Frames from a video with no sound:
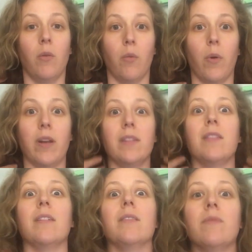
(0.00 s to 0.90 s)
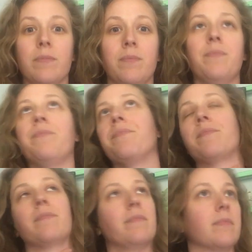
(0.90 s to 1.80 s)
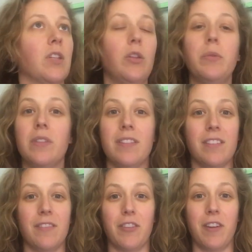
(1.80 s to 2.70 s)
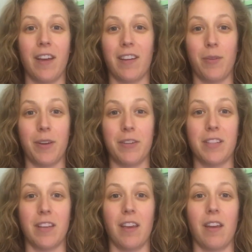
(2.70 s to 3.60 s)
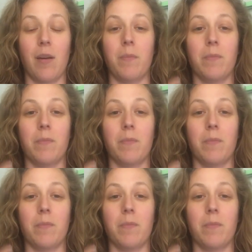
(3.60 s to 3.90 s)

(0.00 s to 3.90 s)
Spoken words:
what is the looseness of your neck while you're singing?